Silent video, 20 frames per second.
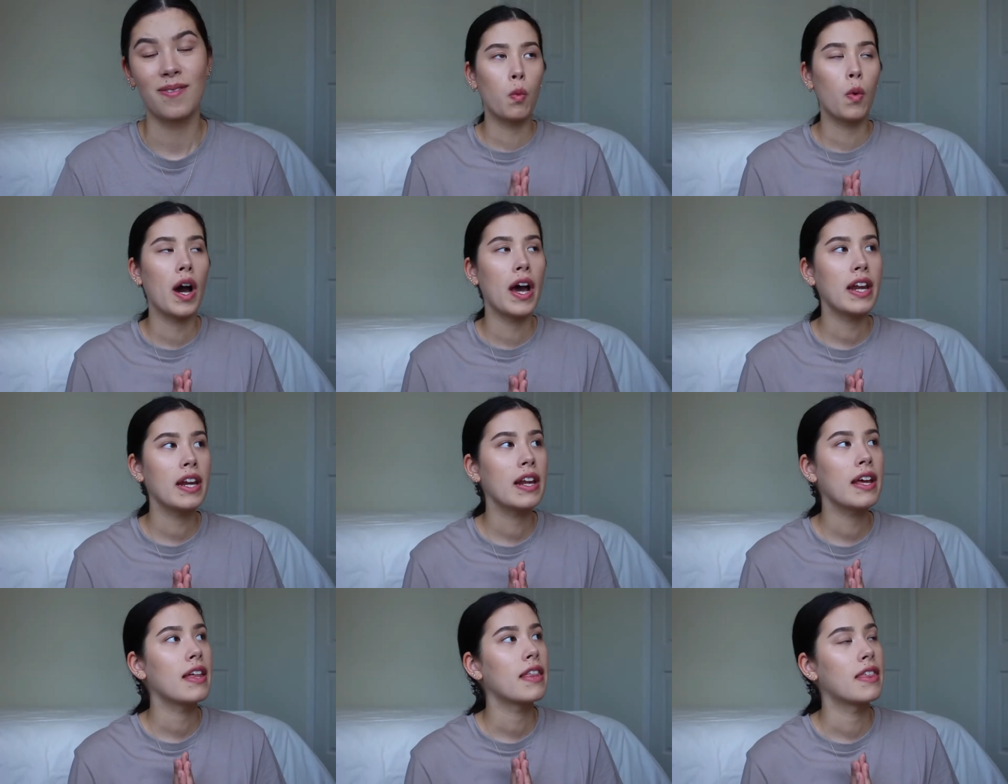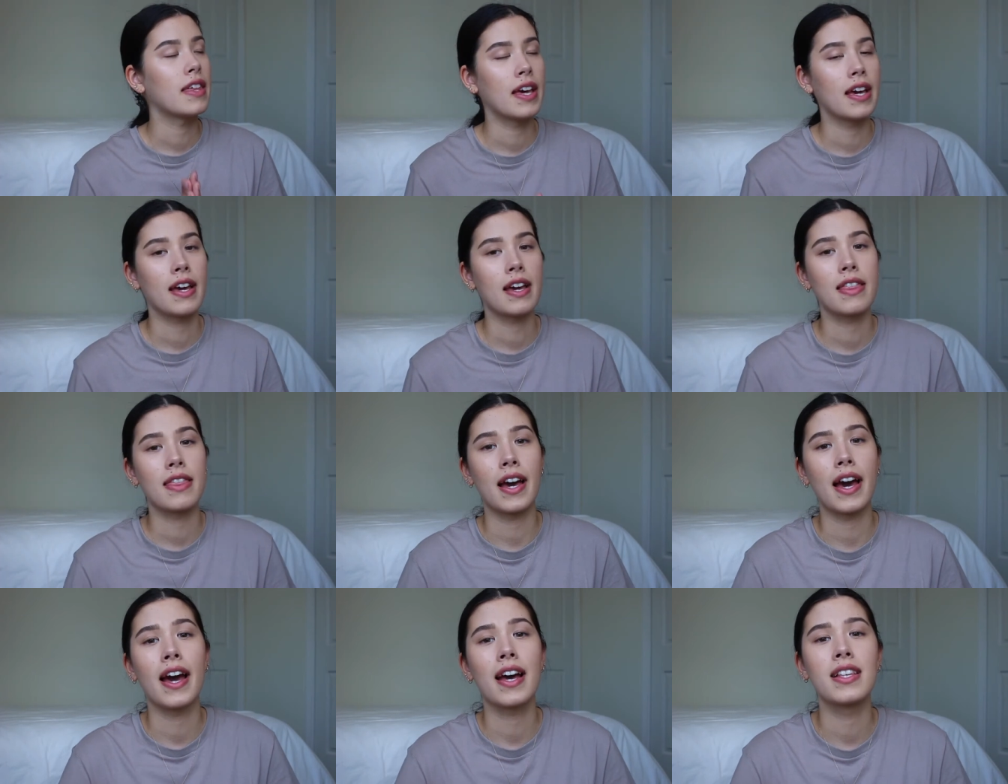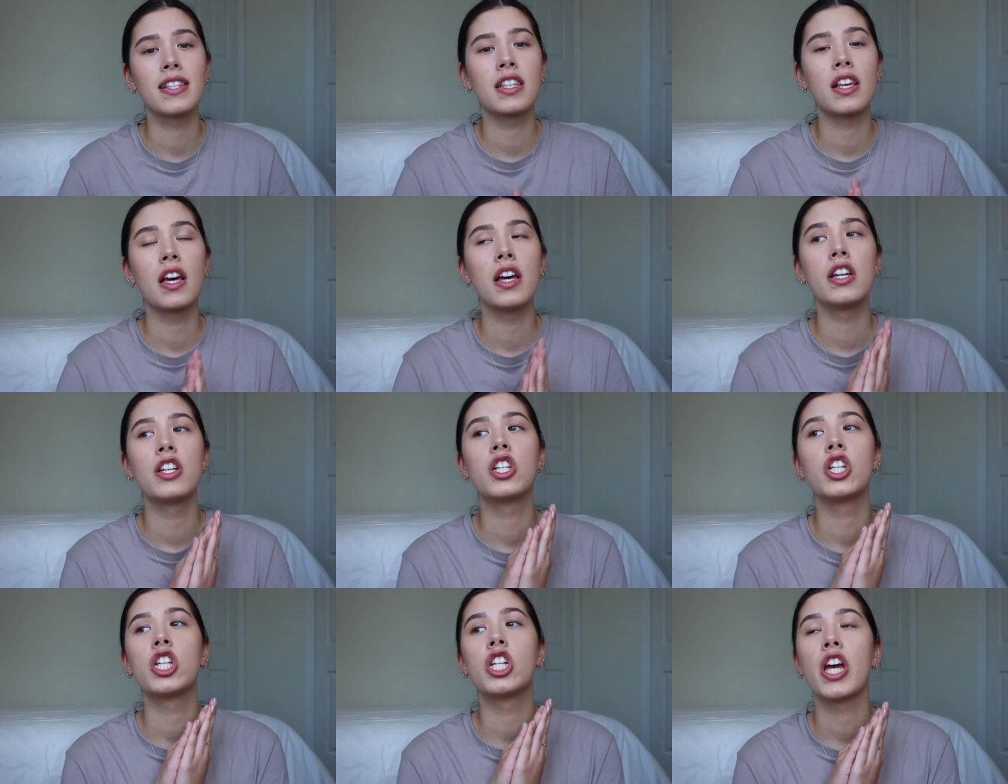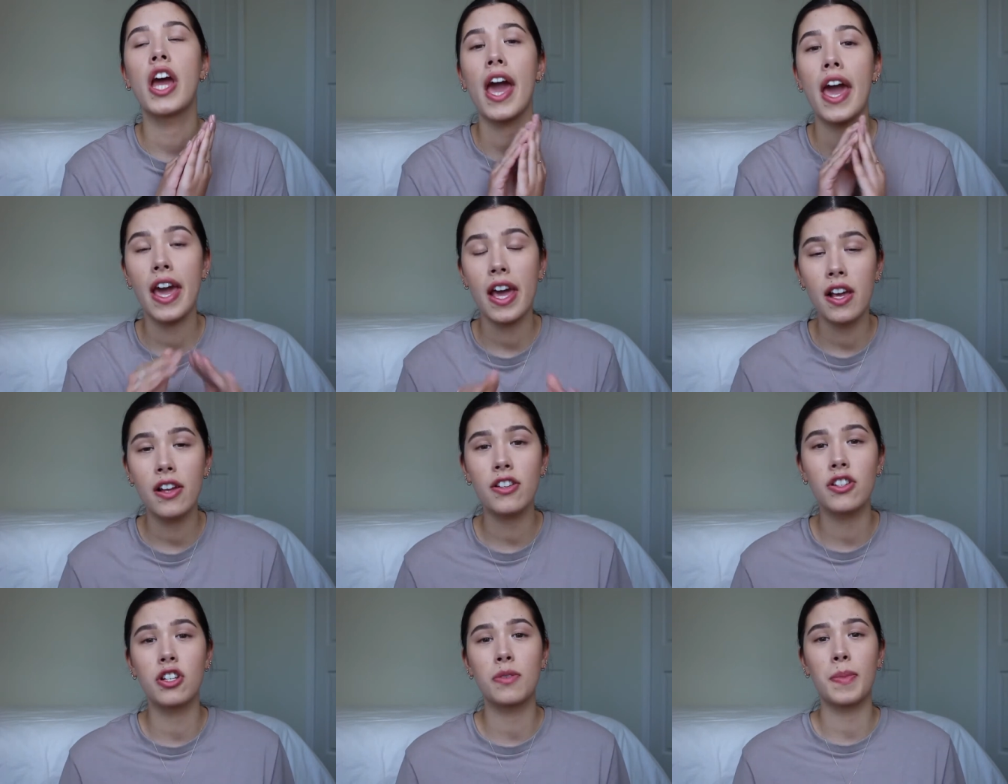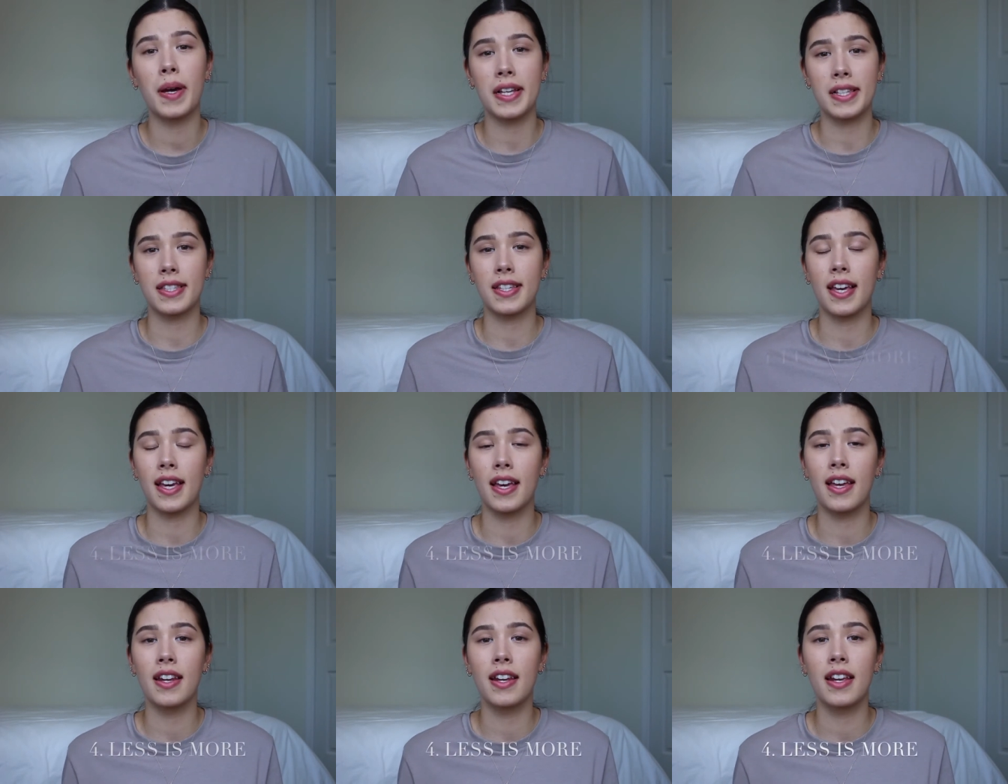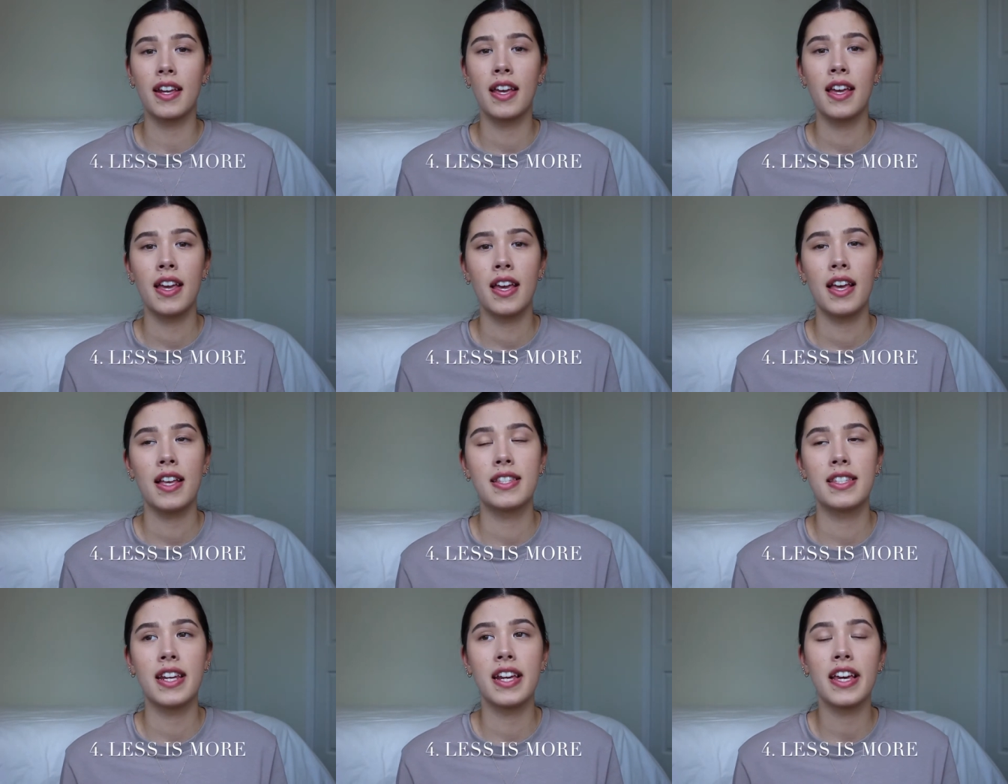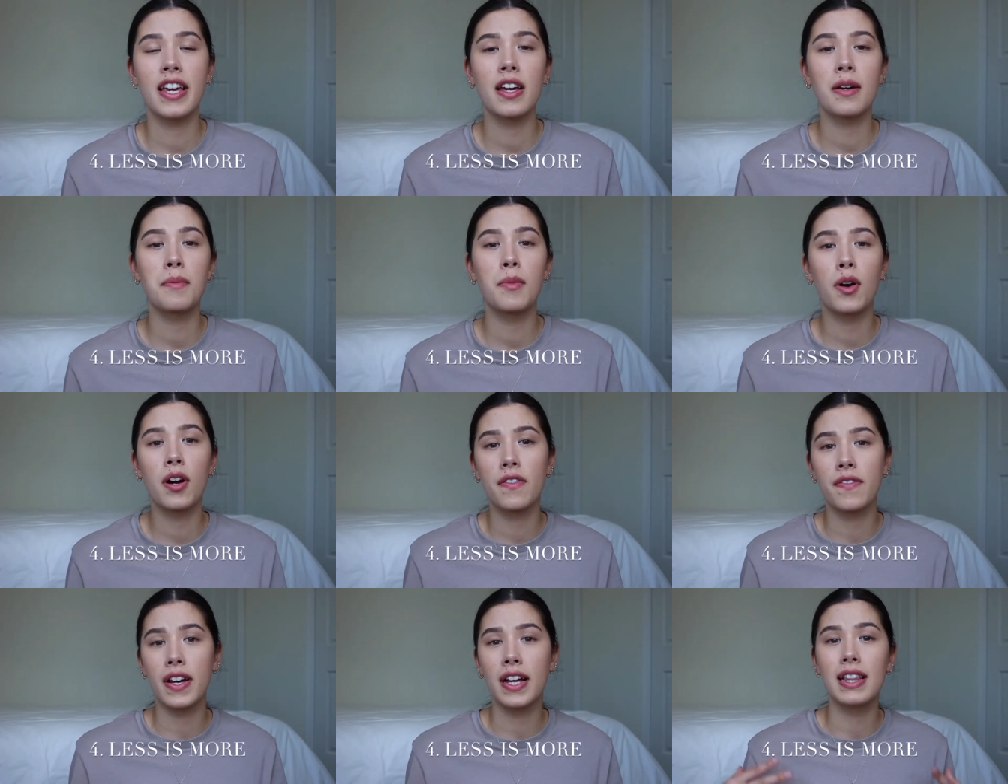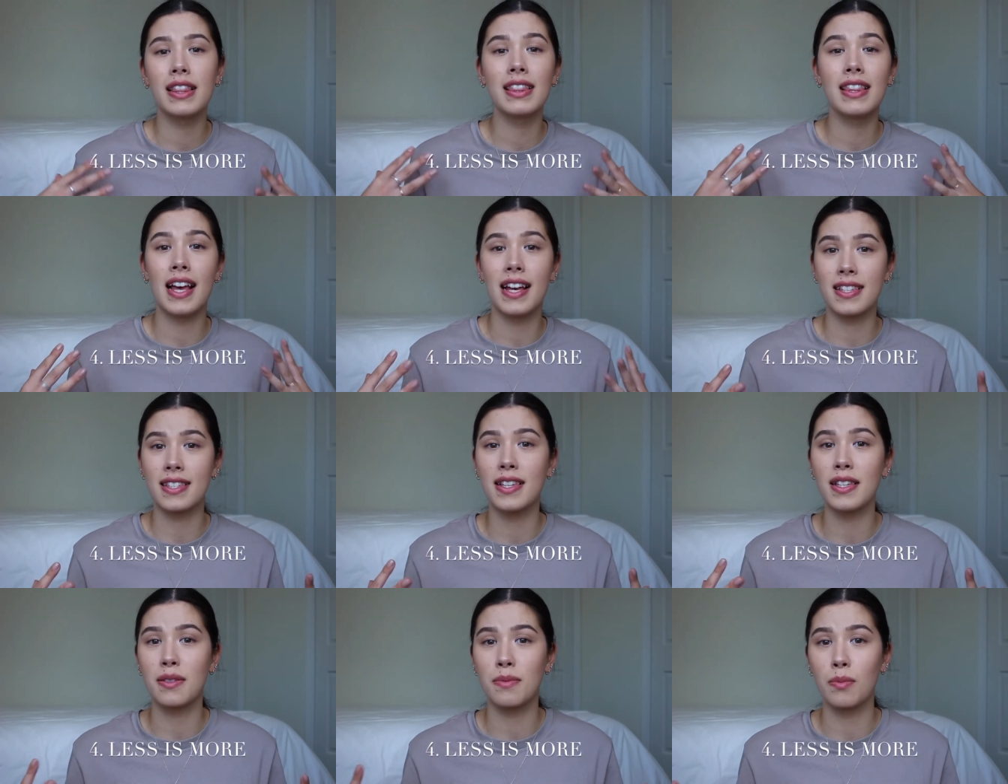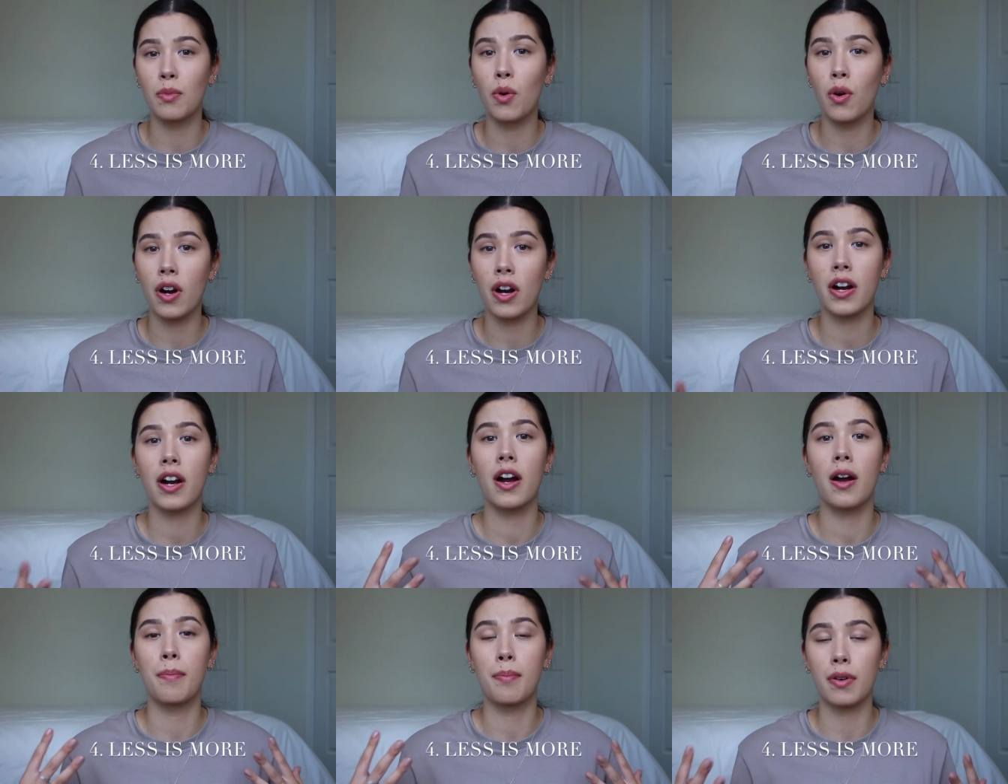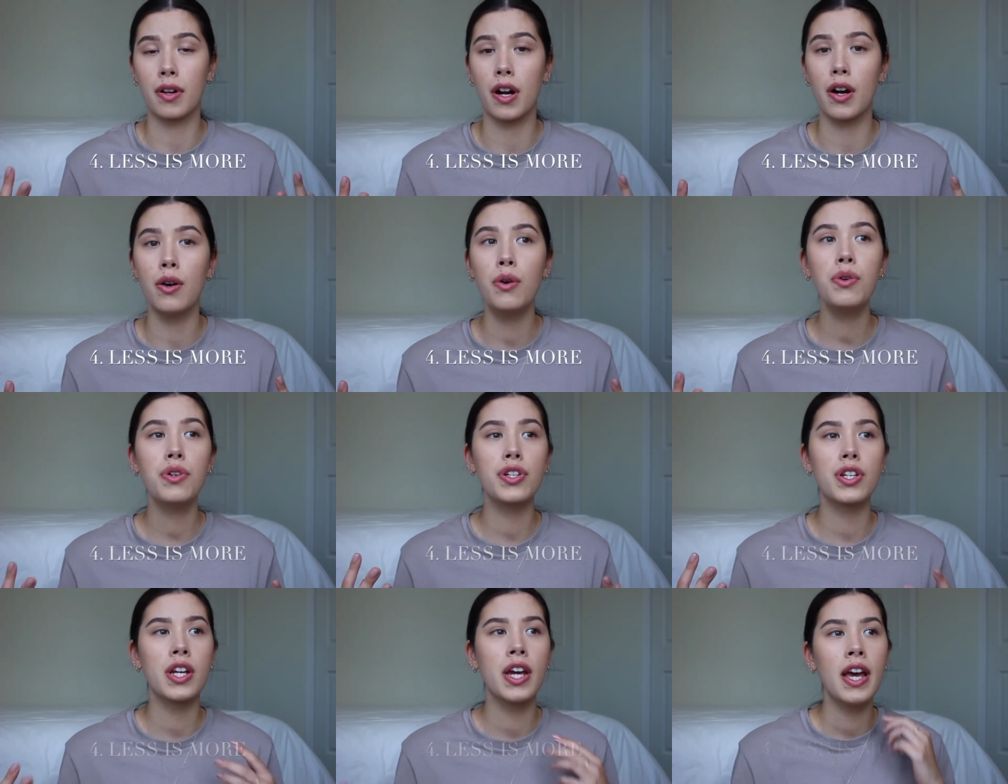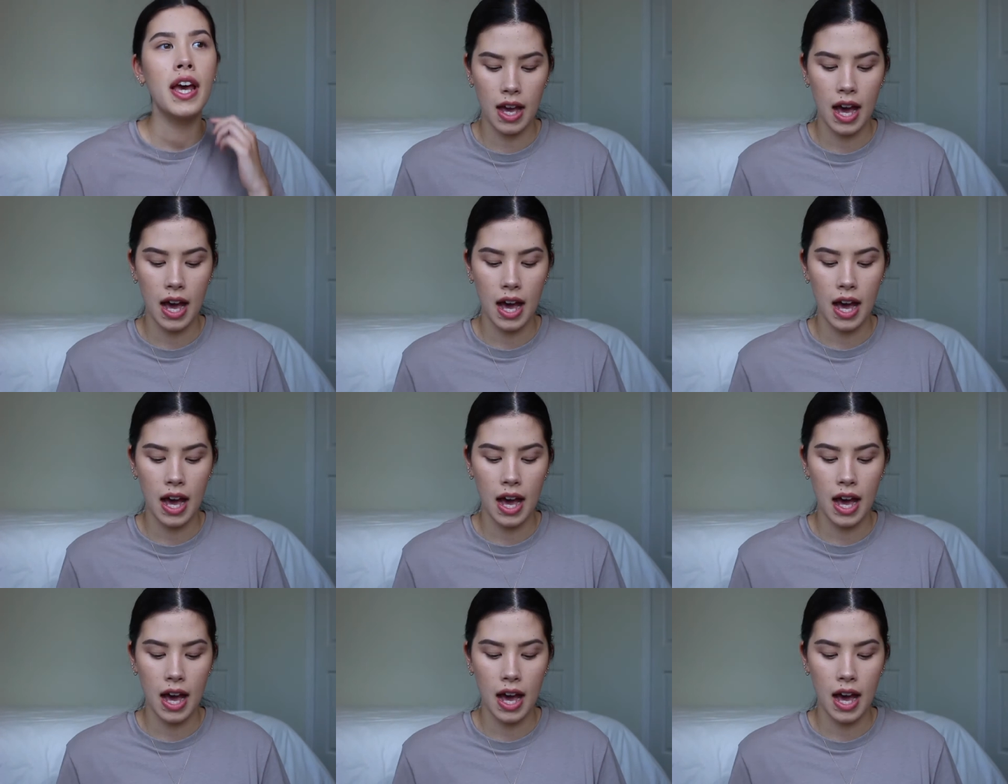One thing that has changed my skin is taking more of a less is more approach.